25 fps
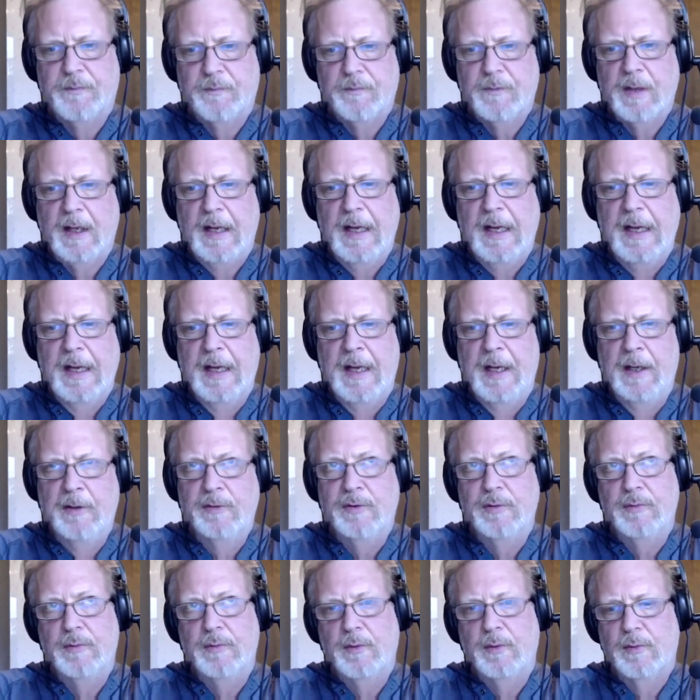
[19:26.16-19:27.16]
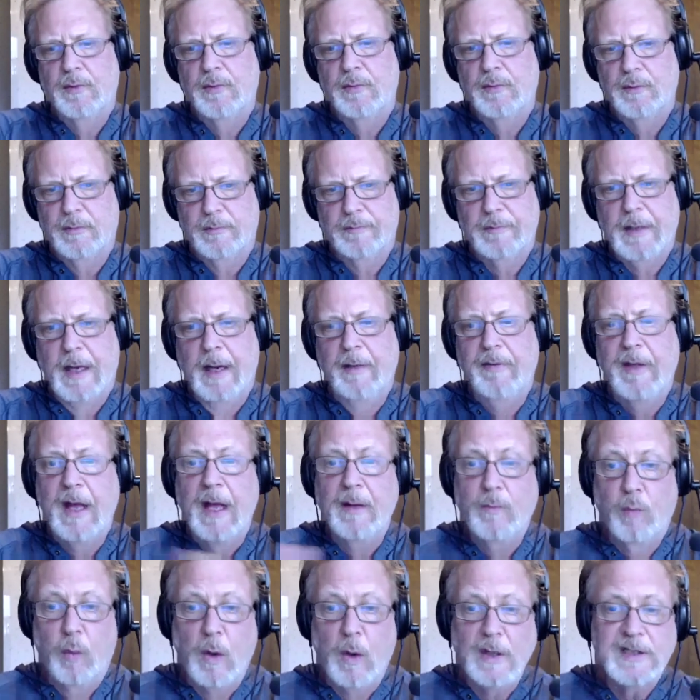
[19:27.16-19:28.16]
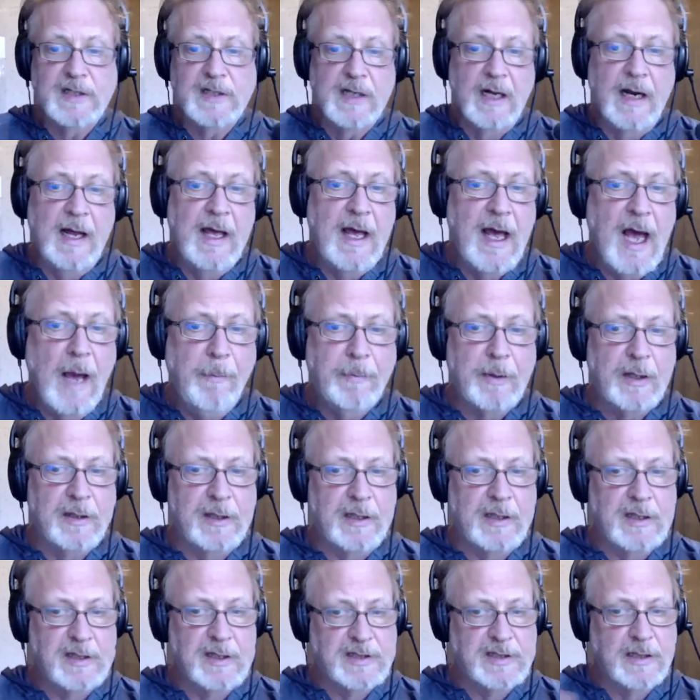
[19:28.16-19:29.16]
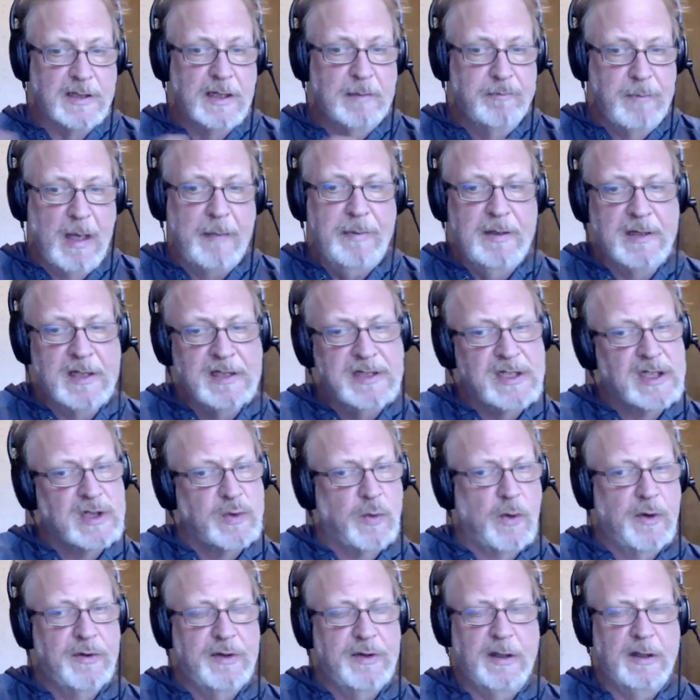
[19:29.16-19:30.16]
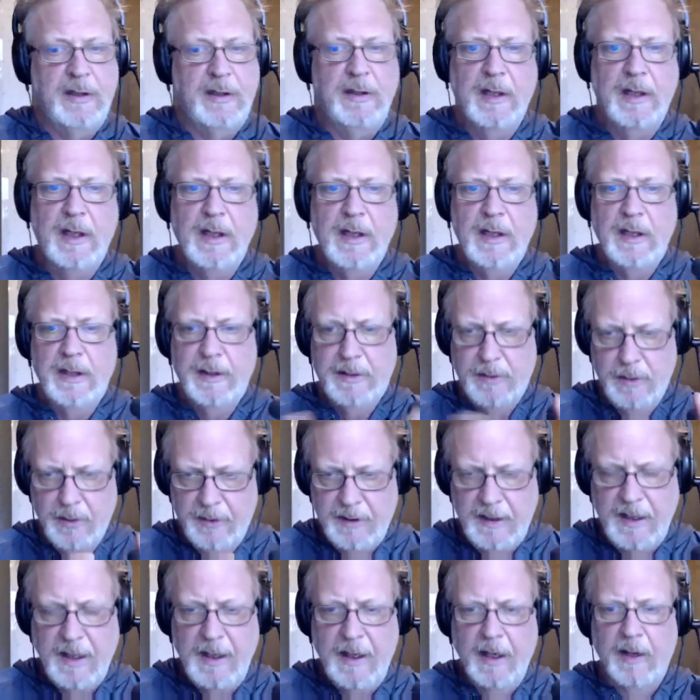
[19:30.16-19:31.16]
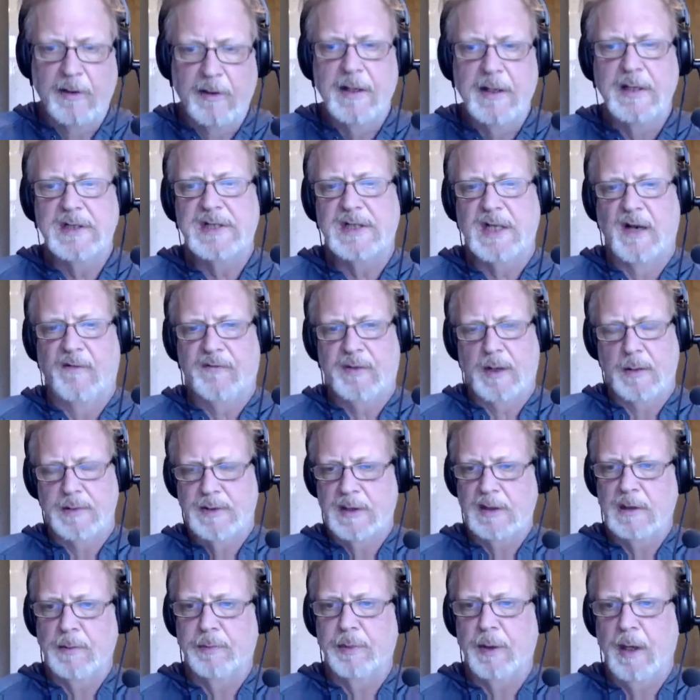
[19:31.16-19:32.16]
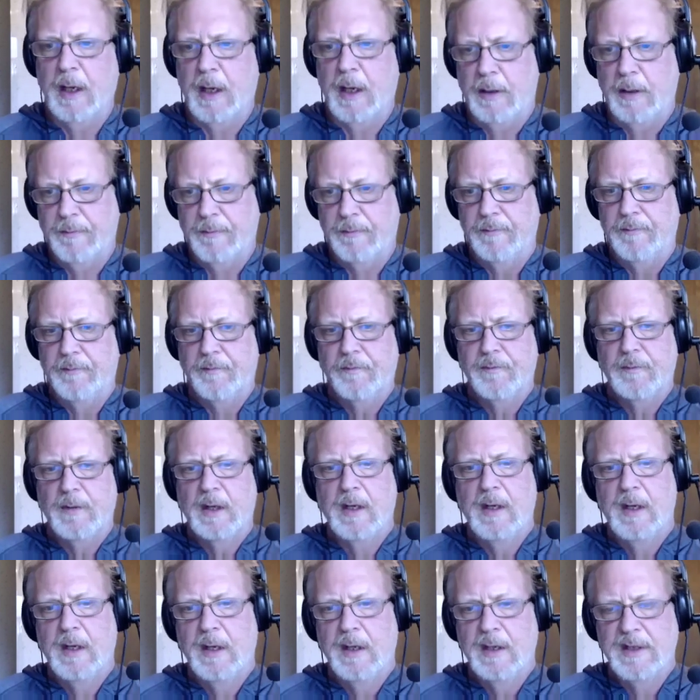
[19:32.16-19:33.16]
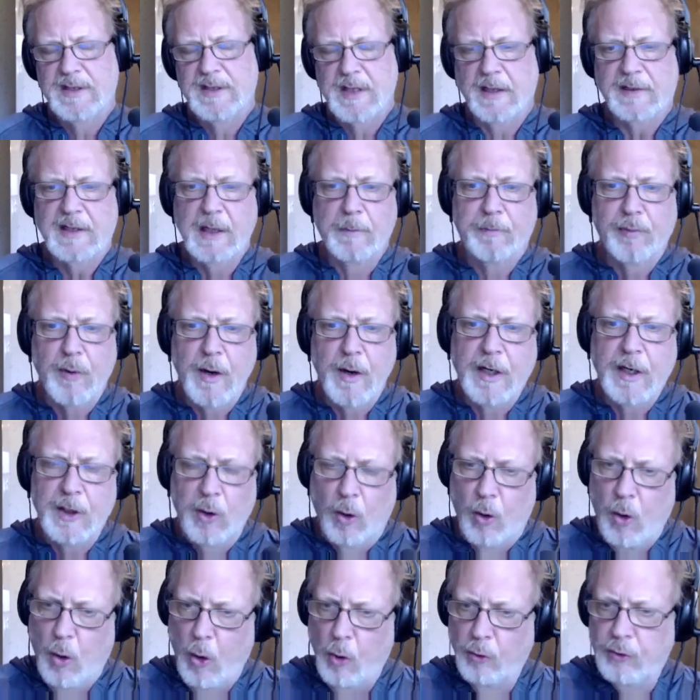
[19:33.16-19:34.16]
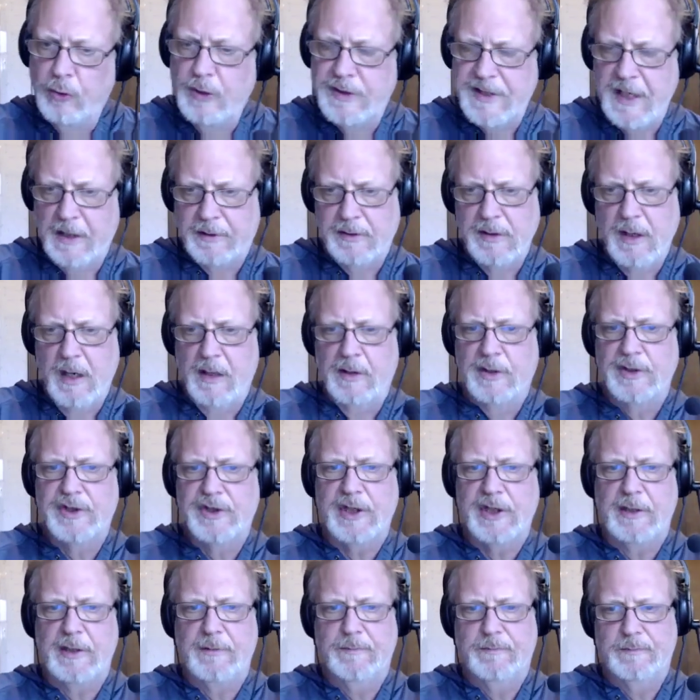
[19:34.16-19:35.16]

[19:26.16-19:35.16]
And then what's going to happen is, and then maybe this is where the alien stuff comes into play, is that they bring in a whole new technology.